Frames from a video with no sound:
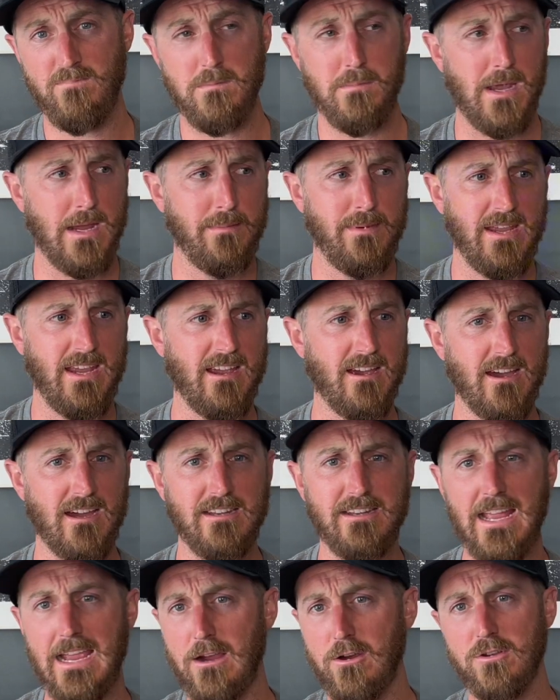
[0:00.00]
maybe a
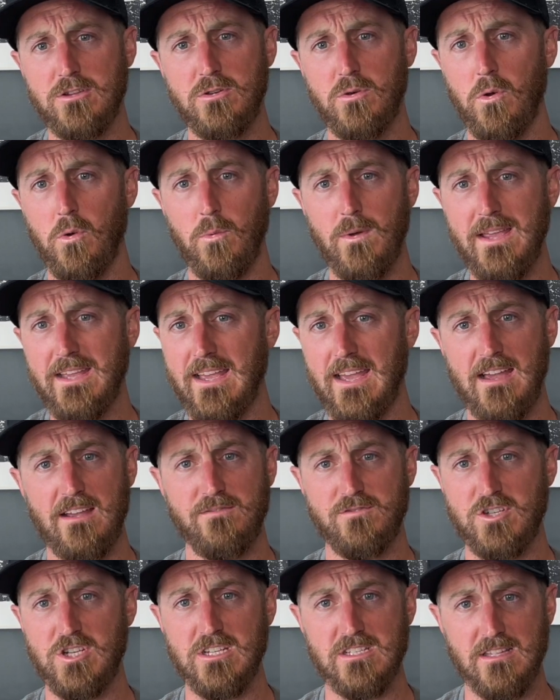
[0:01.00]
day or 2 a week
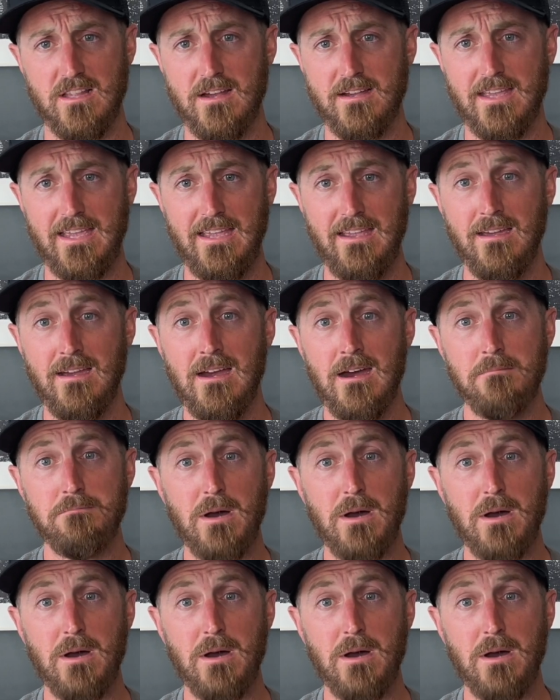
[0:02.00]
if she's lucky,